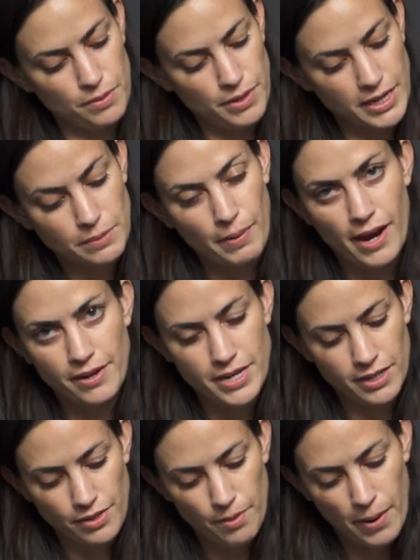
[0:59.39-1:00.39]
some nice
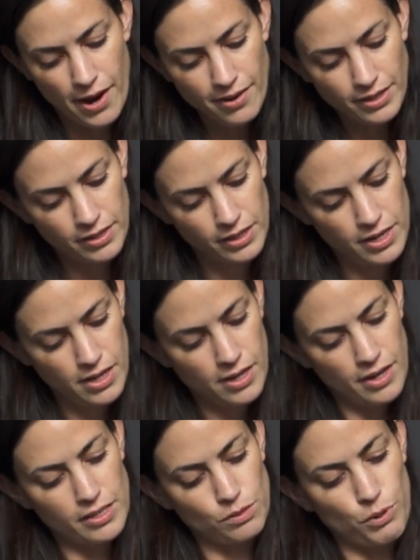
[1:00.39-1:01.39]
padding on the back,
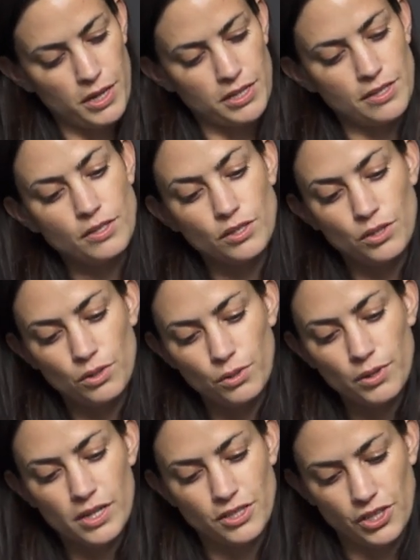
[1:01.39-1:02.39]
as well as
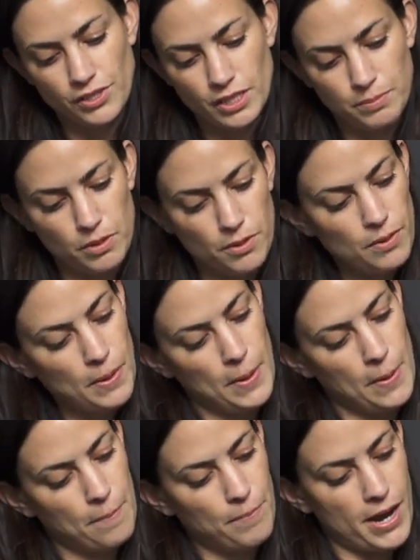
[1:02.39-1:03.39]
two adjustable
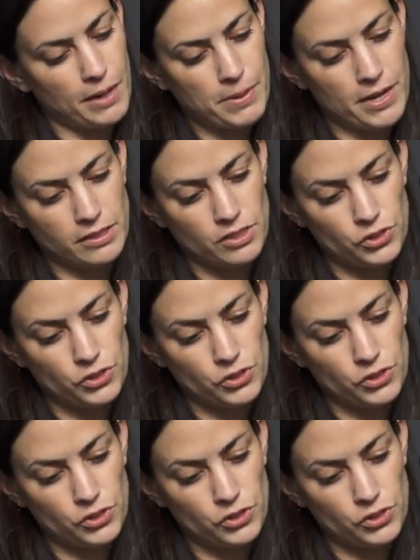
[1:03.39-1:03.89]
backpack